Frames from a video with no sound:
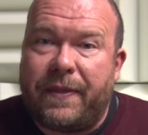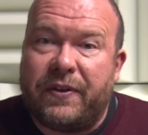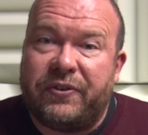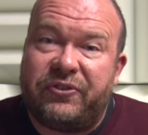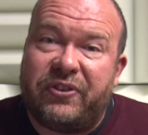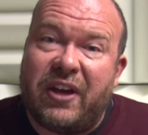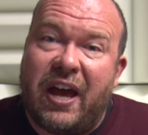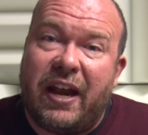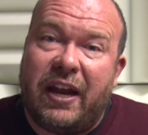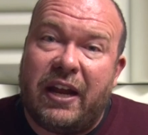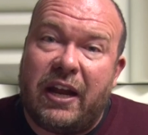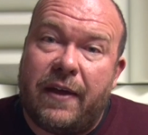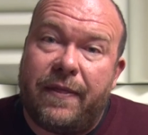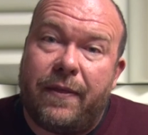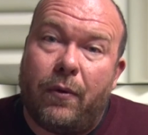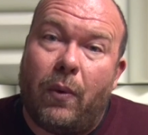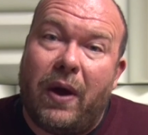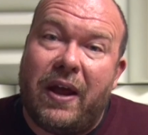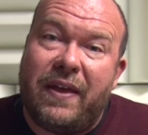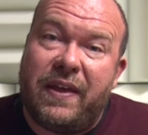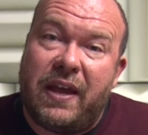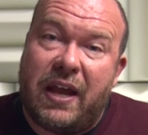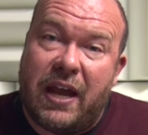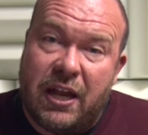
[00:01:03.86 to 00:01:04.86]
the setting and the
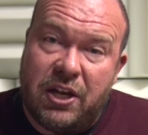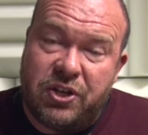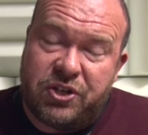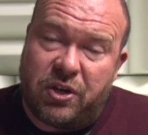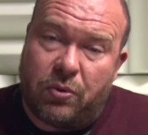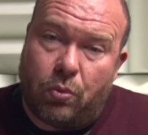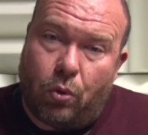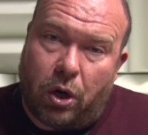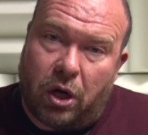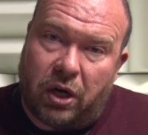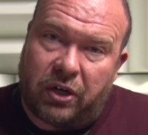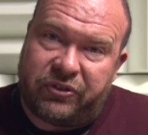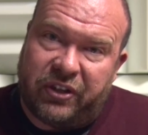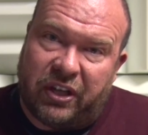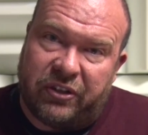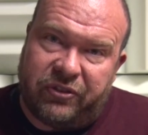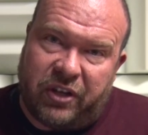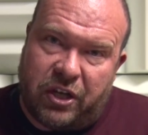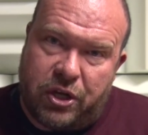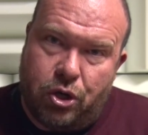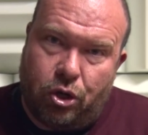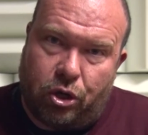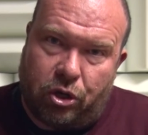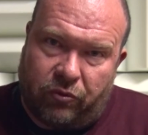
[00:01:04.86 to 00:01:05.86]
way the engine works is
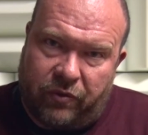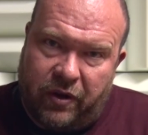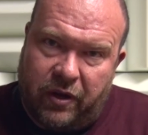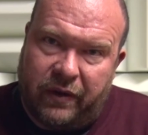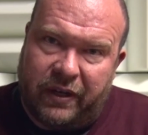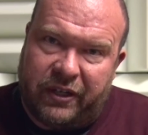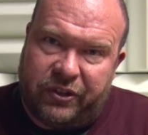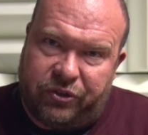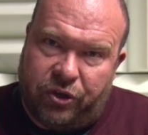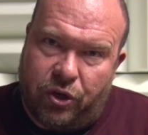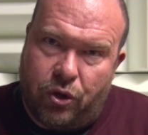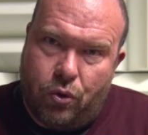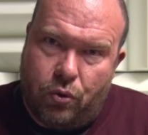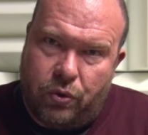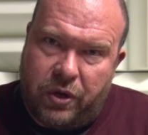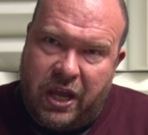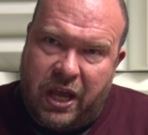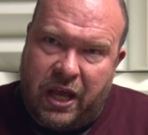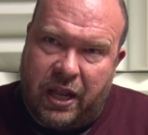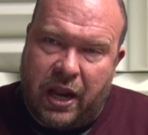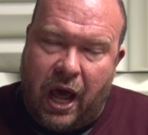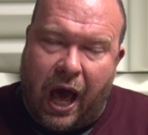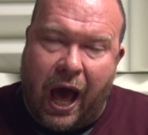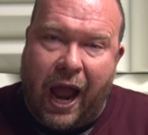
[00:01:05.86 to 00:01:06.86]
that you could really tune
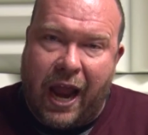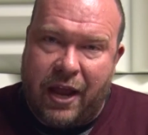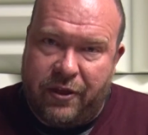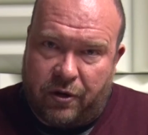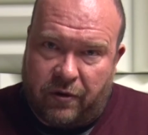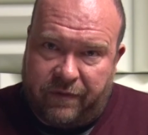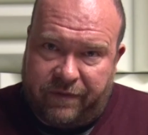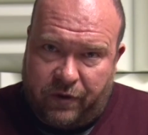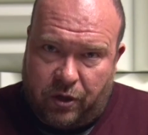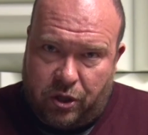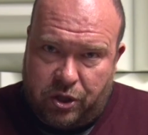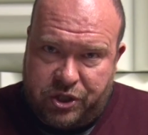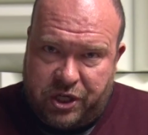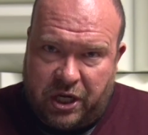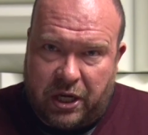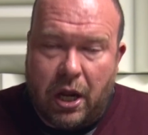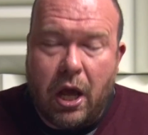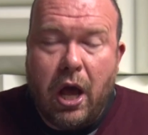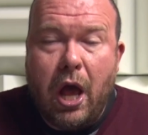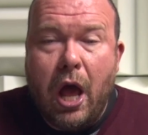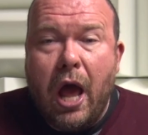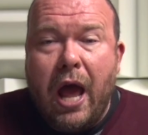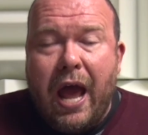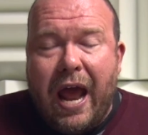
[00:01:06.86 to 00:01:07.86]
in either version.
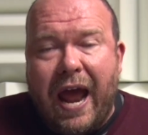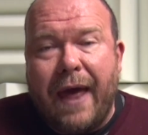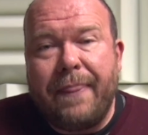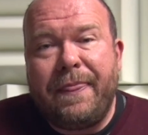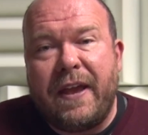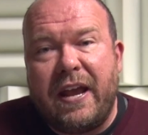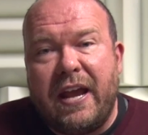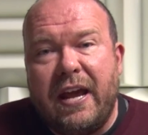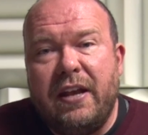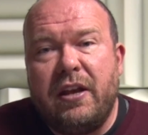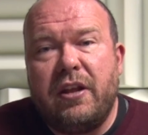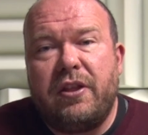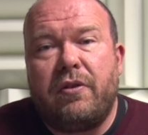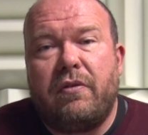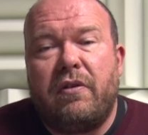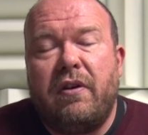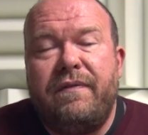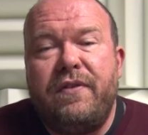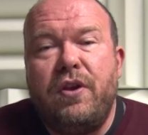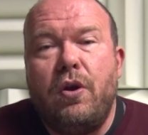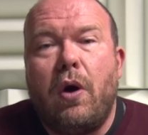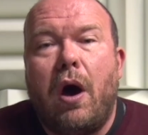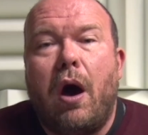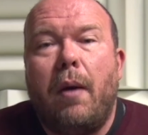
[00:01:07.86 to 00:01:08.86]
At the end of the
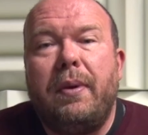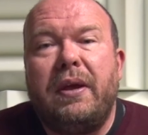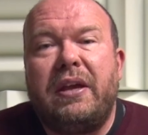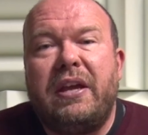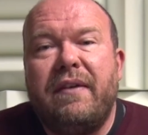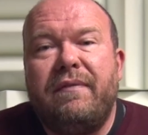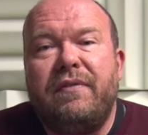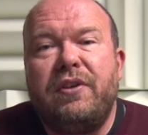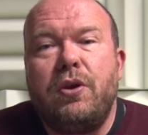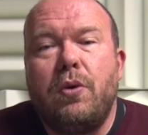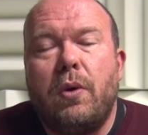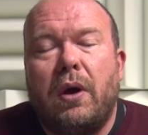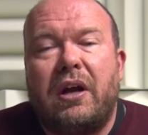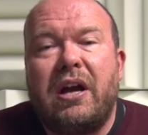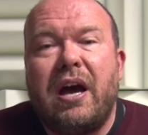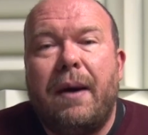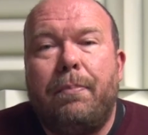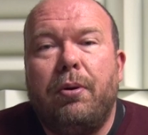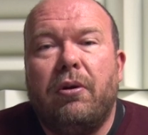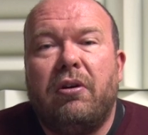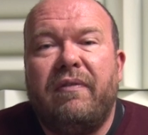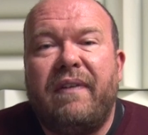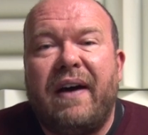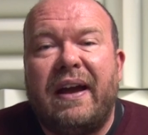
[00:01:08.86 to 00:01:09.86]
review, I'll be giving you a
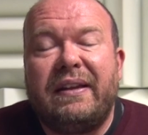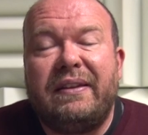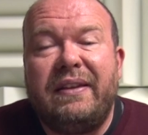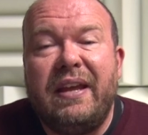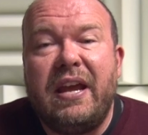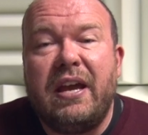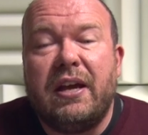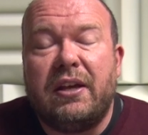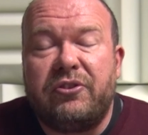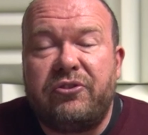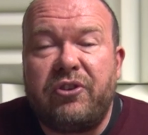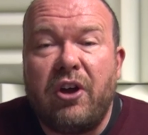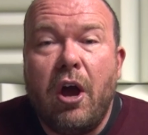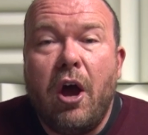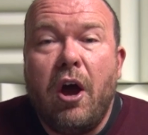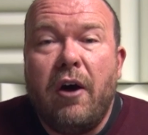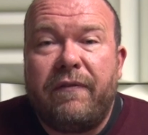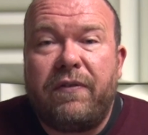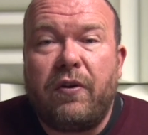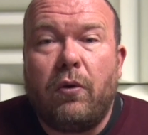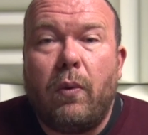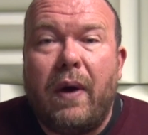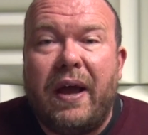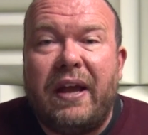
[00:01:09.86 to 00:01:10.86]
couple of ideas
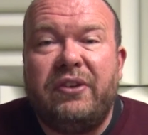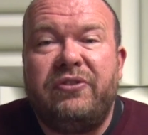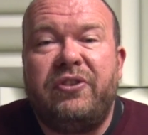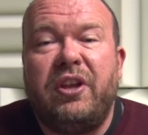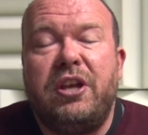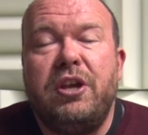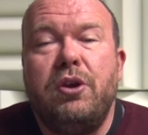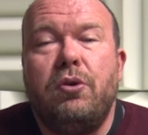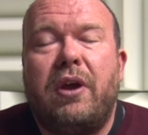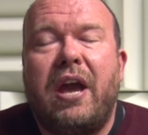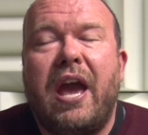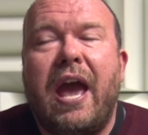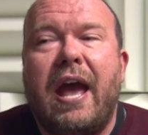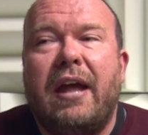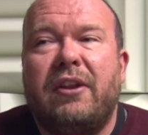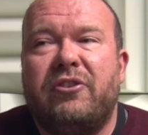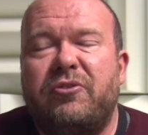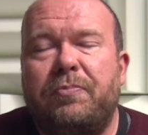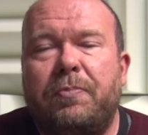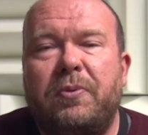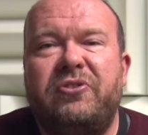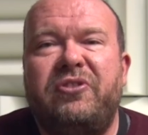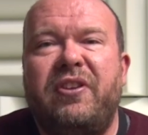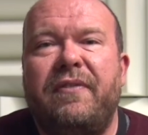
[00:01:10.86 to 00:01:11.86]
for ways that you can
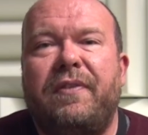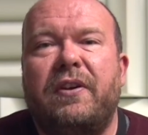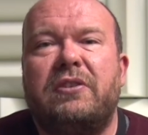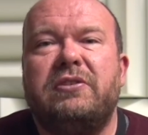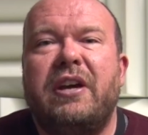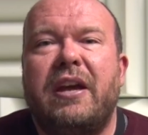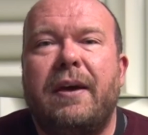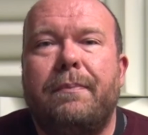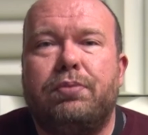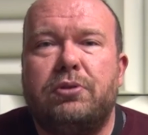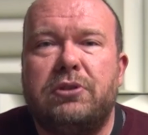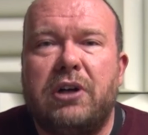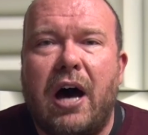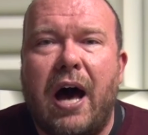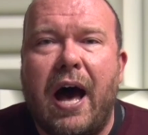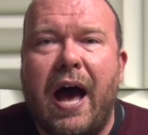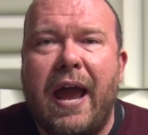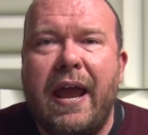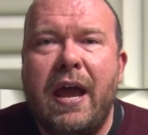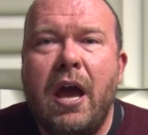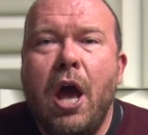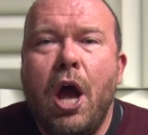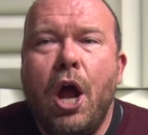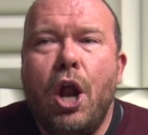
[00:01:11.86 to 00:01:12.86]
specifically
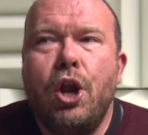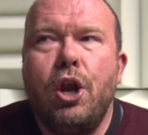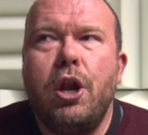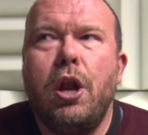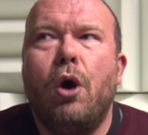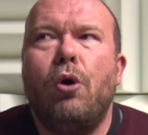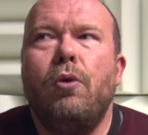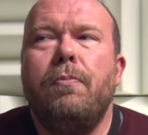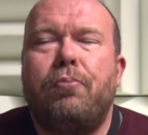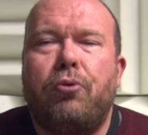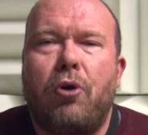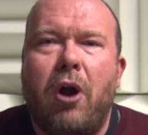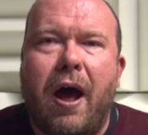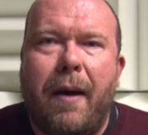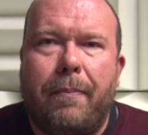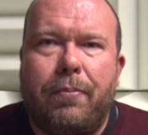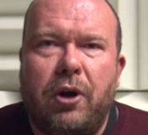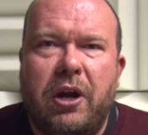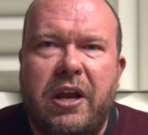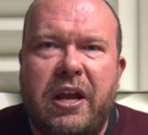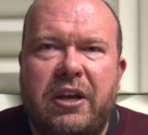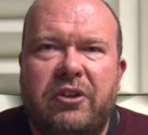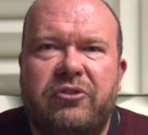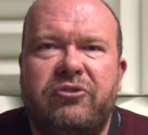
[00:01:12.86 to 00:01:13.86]
apply known
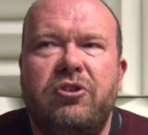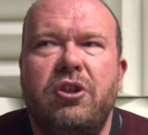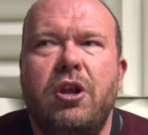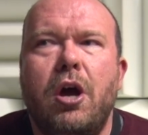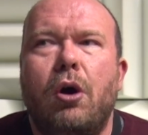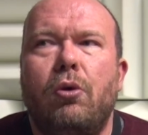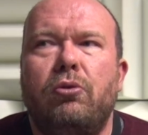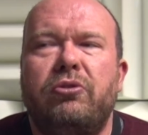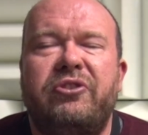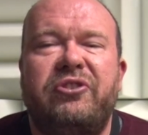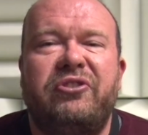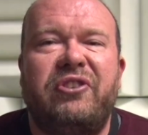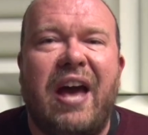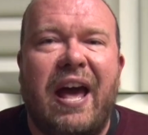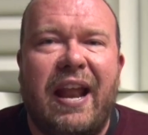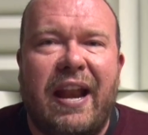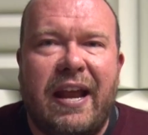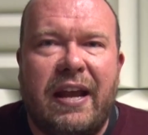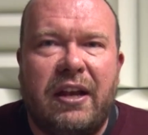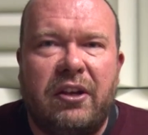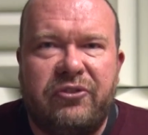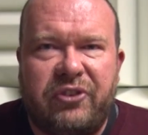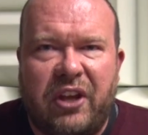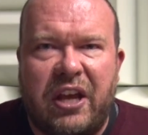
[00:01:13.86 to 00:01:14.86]
properties, known
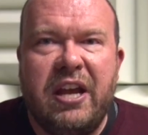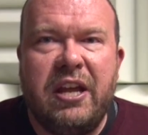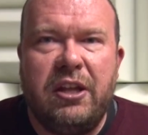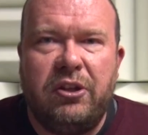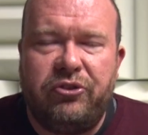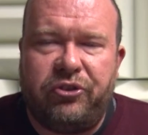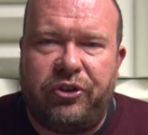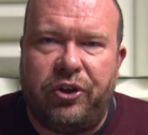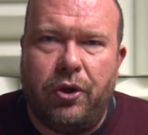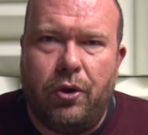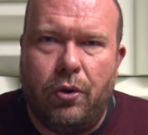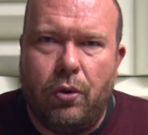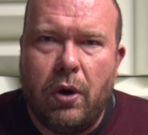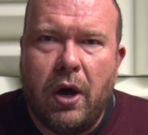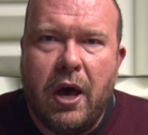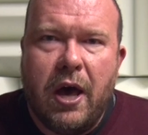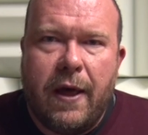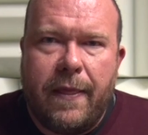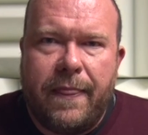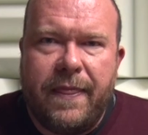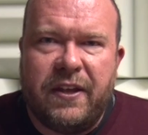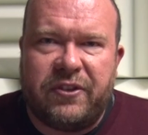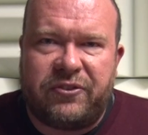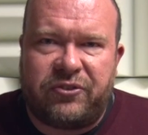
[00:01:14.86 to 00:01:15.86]
settings into
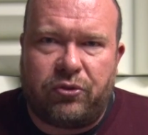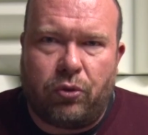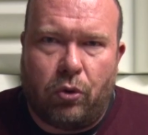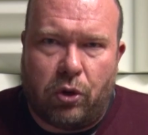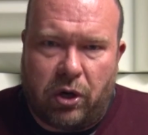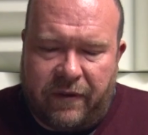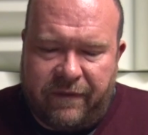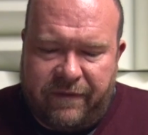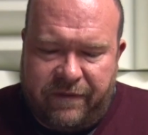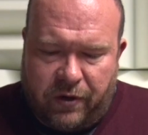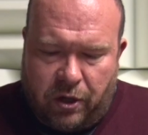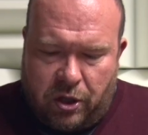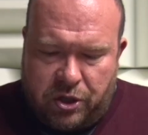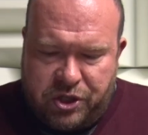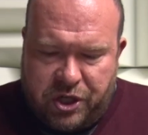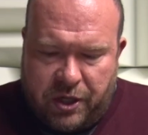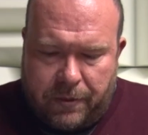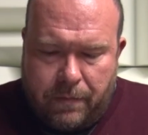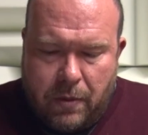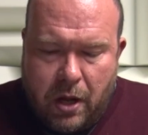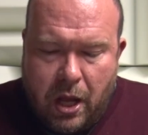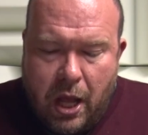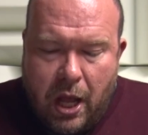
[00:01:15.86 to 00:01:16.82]
this sort of version.